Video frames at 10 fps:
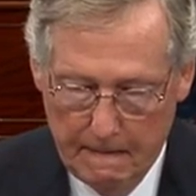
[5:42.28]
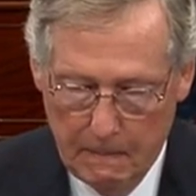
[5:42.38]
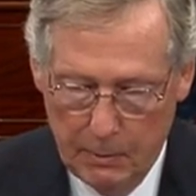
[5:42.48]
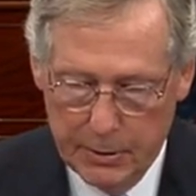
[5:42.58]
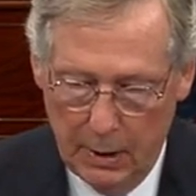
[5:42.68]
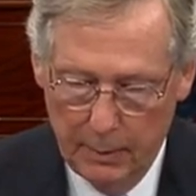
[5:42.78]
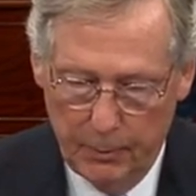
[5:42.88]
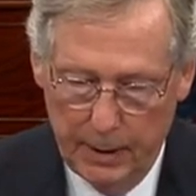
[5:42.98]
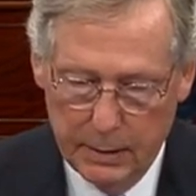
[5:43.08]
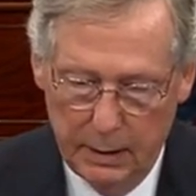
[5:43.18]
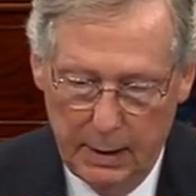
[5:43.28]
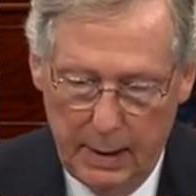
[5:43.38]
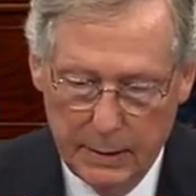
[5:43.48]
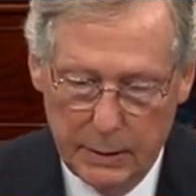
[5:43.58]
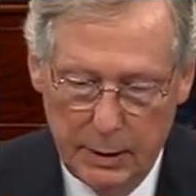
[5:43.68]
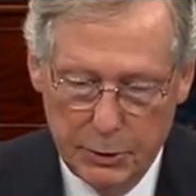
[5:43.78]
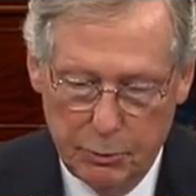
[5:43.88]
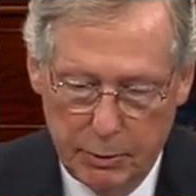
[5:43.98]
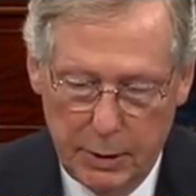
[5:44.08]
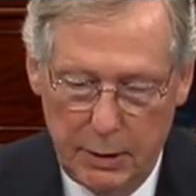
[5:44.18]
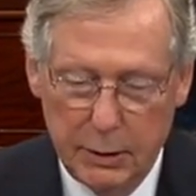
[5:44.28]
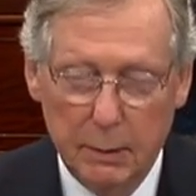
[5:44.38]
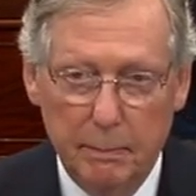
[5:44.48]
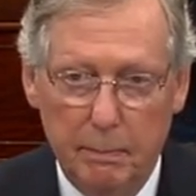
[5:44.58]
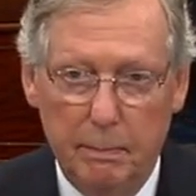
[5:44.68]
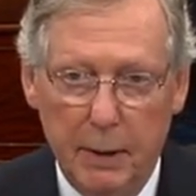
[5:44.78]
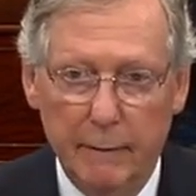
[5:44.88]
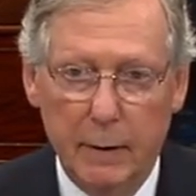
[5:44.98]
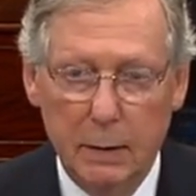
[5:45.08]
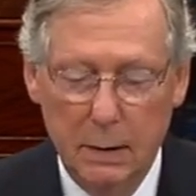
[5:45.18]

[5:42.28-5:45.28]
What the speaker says: We saw the president announce a strategic pivot